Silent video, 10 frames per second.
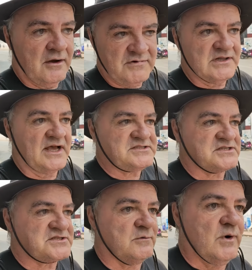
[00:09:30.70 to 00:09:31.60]

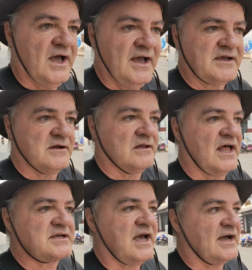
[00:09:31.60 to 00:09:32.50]
Related to work and
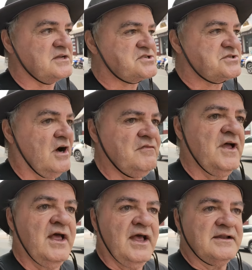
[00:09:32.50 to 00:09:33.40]
all that kind of stuff.
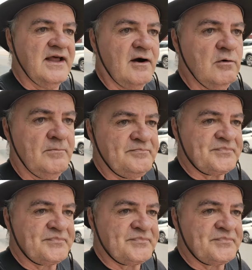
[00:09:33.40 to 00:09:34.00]
Now,